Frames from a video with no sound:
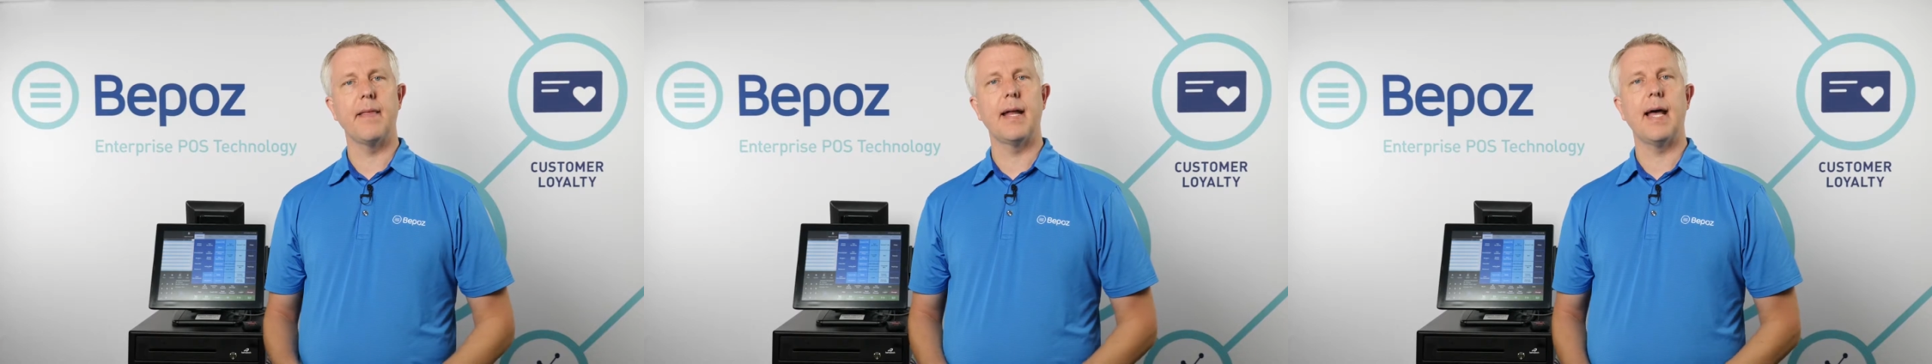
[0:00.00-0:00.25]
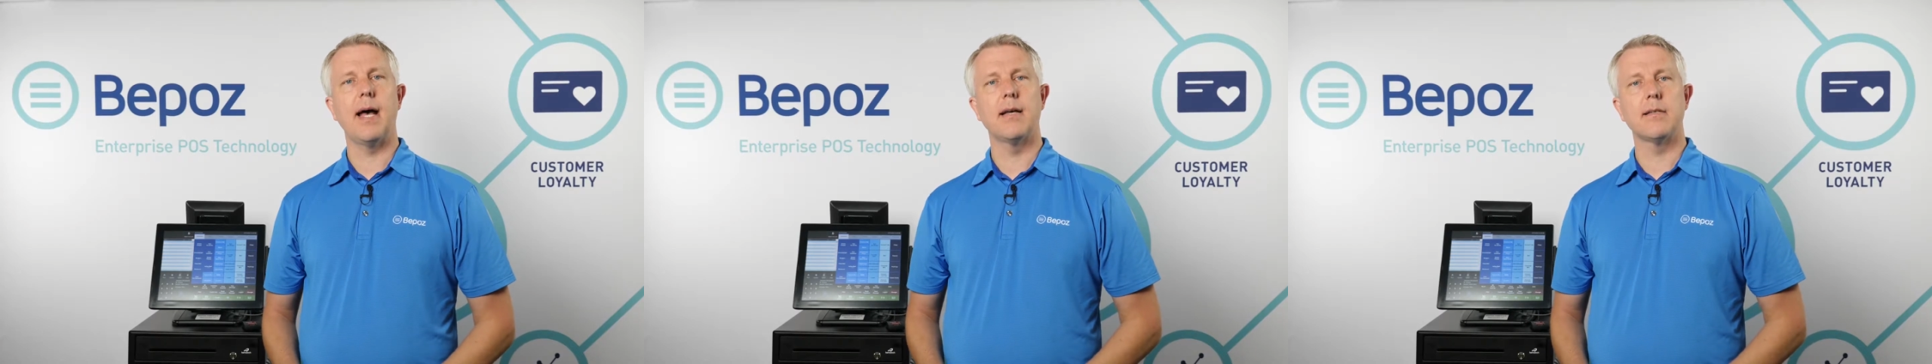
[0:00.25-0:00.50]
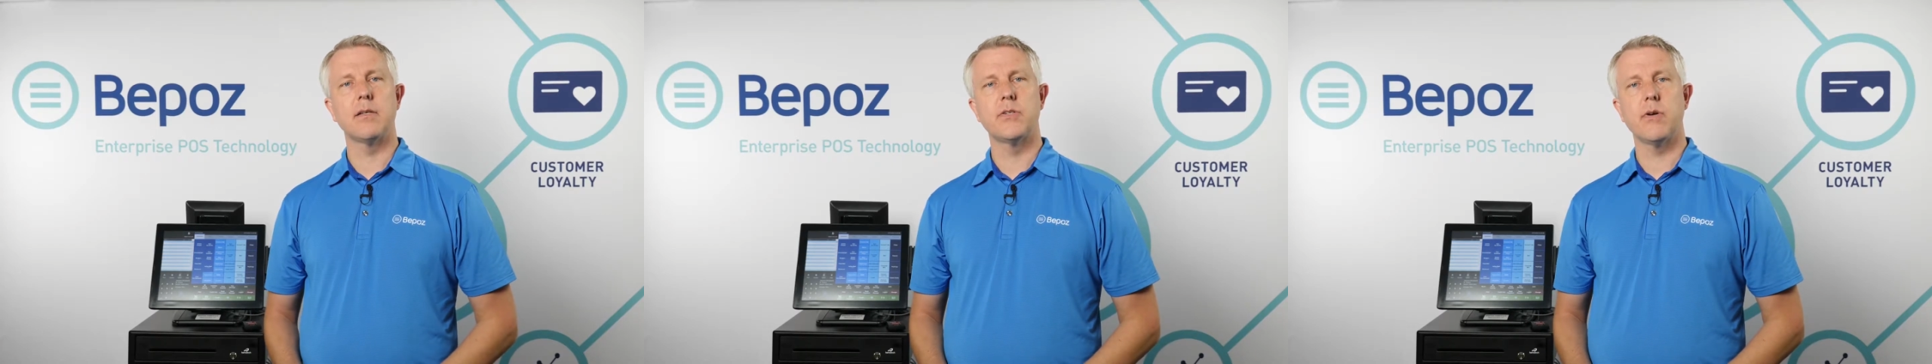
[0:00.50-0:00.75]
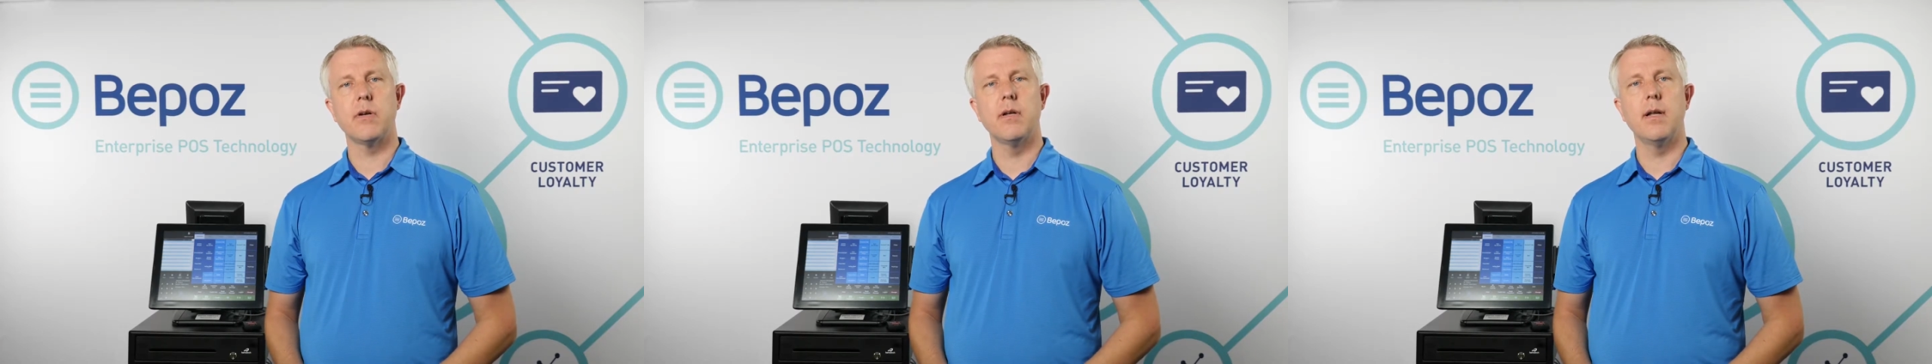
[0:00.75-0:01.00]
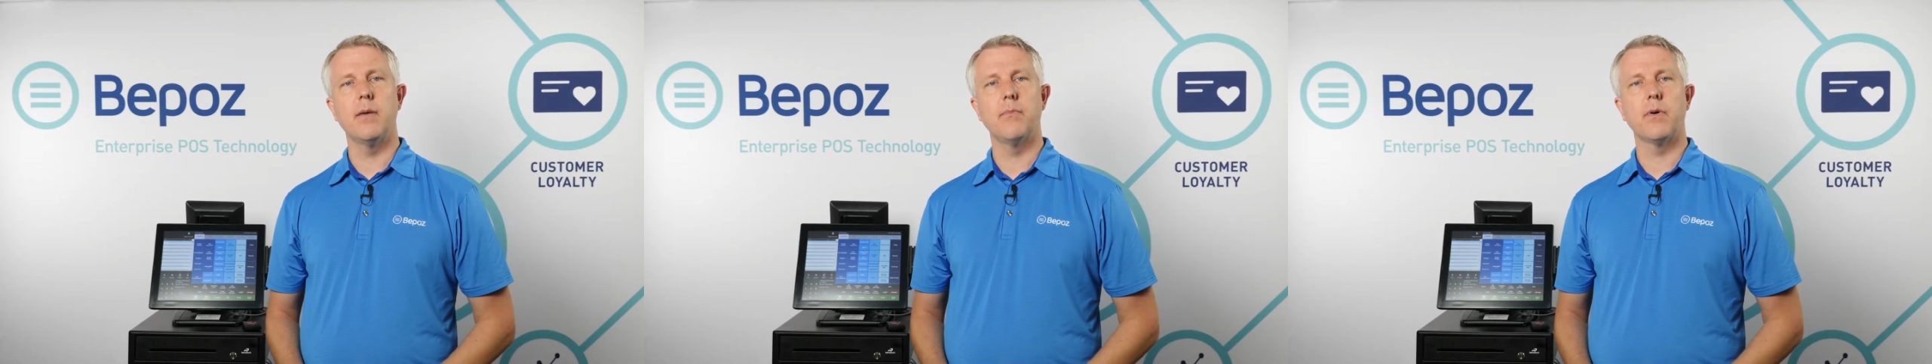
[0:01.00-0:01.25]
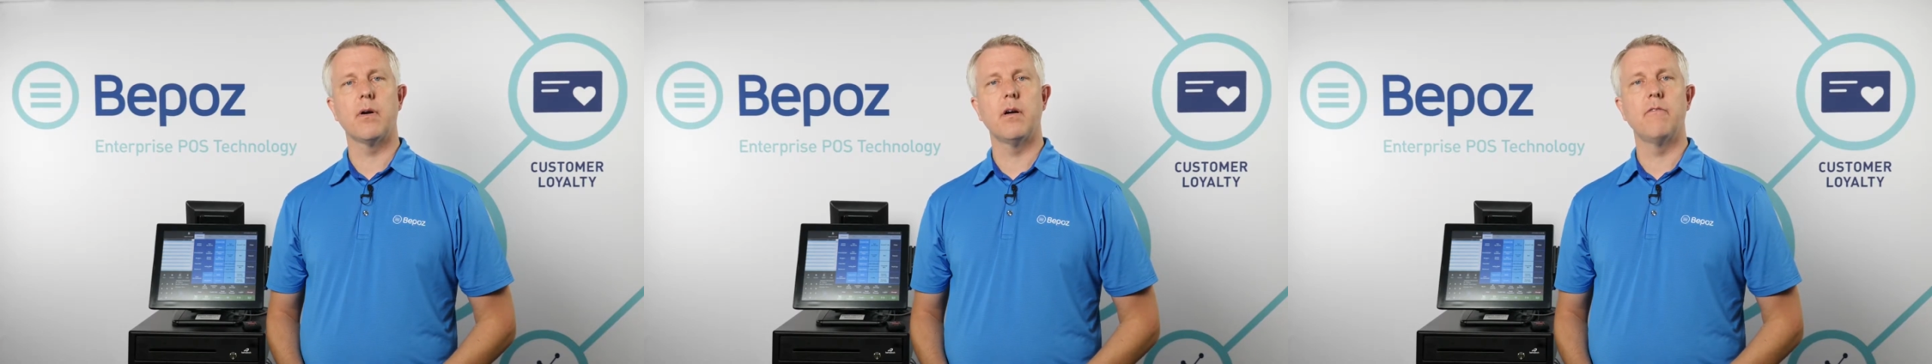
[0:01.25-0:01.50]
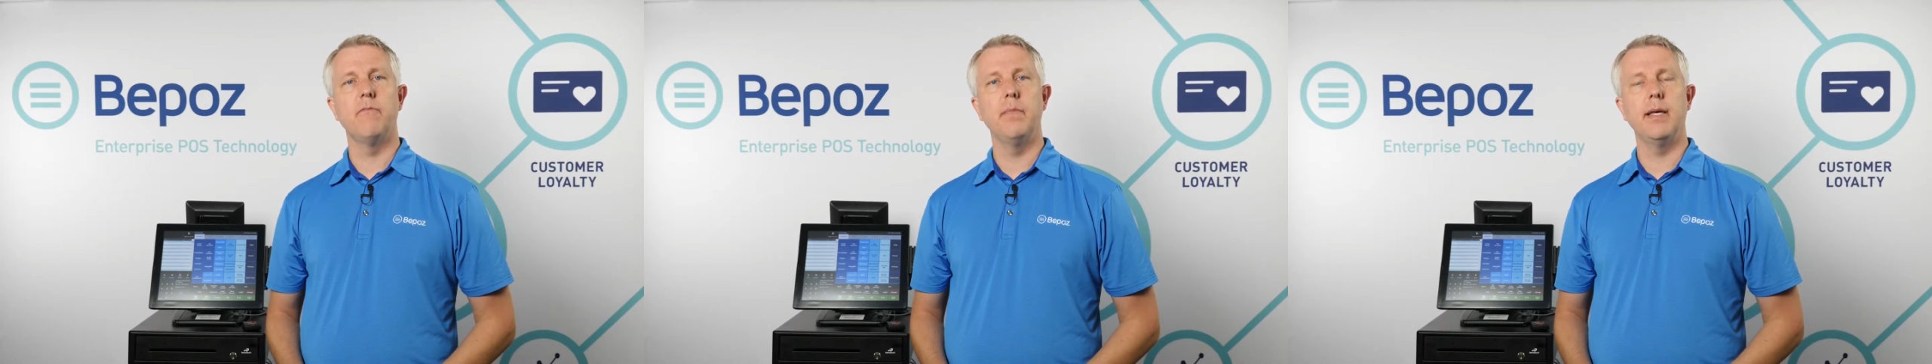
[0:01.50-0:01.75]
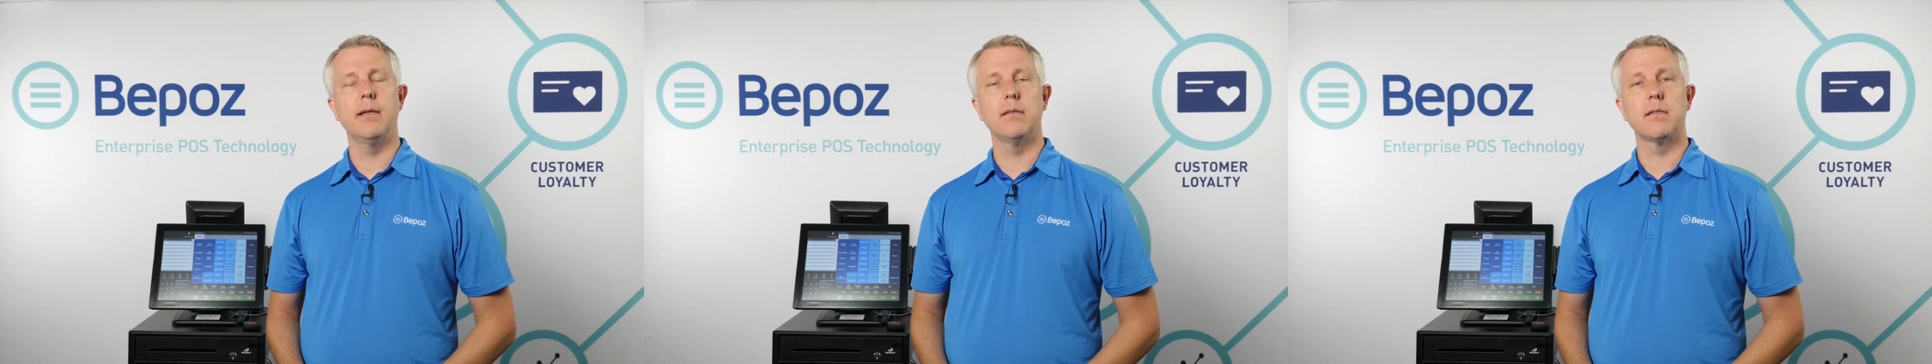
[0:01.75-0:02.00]
that has a certain number of
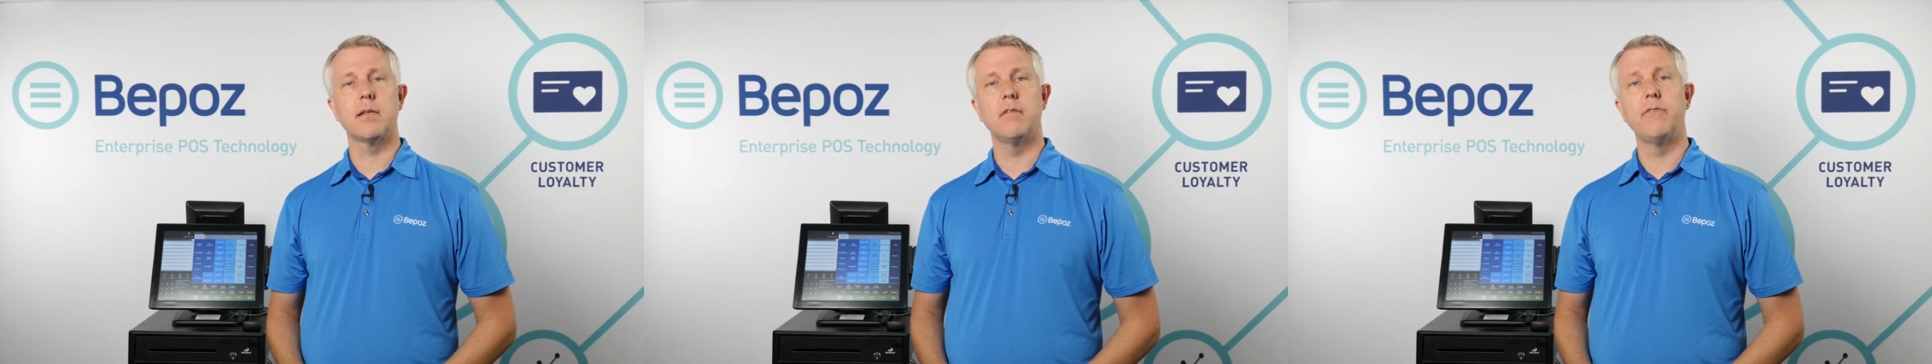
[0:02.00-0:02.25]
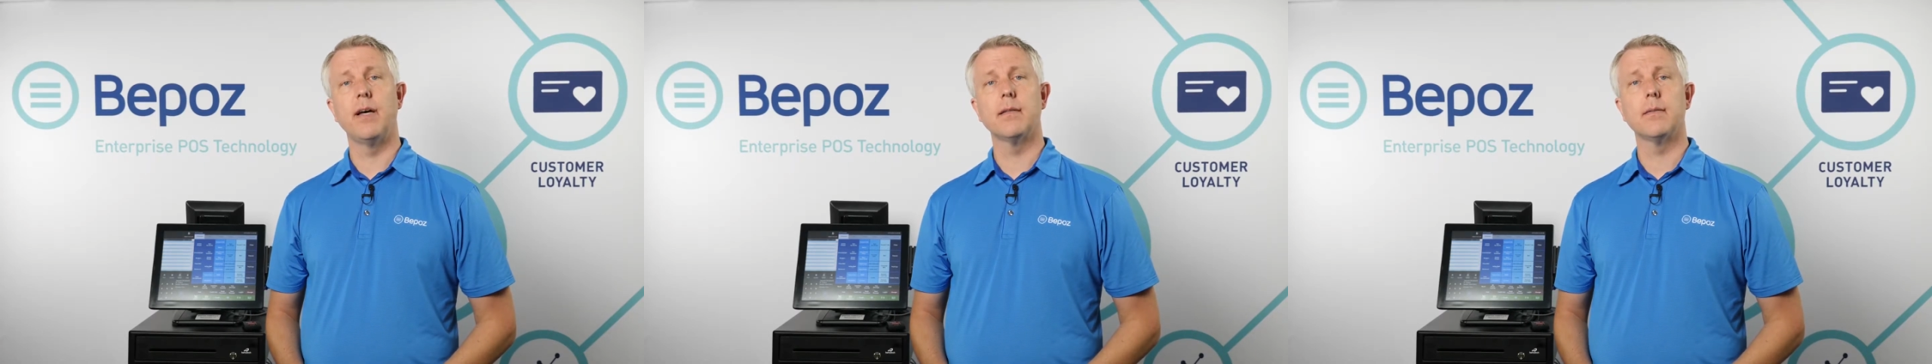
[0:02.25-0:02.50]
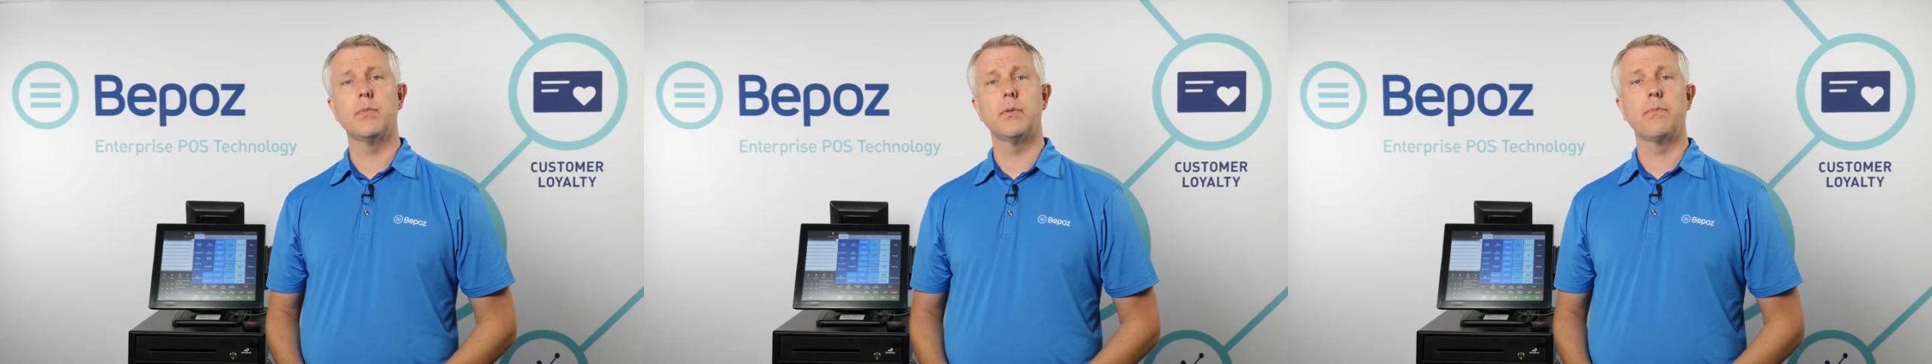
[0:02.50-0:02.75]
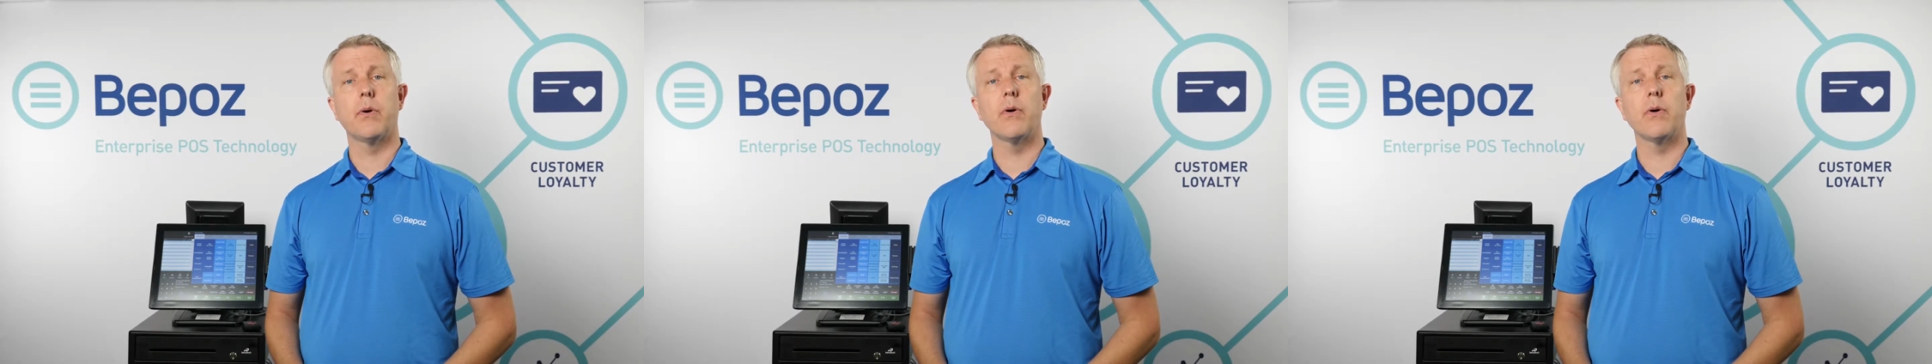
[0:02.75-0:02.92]
meals available